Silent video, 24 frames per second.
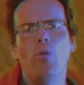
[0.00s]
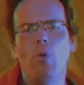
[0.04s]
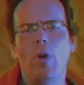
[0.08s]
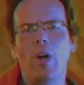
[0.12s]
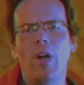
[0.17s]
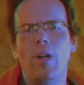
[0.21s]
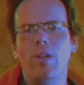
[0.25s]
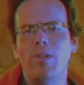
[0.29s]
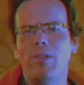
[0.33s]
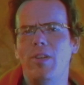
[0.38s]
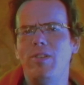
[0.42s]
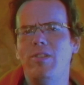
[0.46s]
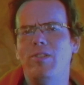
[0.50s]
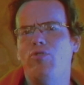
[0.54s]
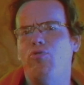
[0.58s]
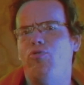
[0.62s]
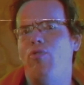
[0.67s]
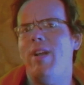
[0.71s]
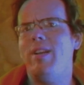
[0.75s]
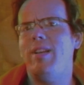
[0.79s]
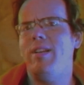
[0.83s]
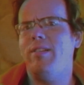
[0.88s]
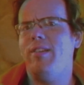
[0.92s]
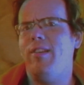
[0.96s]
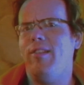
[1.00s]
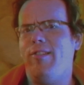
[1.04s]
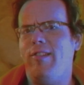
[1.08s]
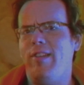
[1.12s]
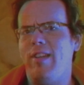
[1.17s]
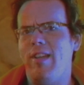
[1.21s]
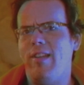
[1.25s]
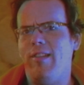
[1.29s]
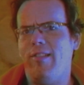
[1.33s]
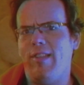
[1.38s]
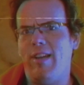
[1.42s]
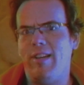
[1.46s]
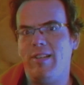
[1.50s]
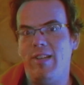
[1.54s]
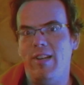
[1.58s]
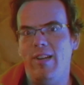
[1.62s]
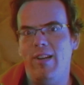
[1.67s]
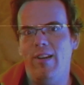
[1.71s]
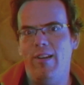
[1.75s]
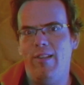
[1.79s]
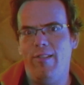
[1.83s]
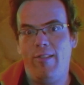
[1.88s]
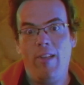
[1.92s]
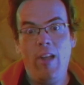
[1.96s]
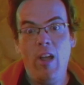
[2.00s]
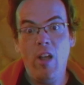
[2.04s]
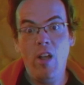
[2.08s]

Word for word: world the dreaded disease that is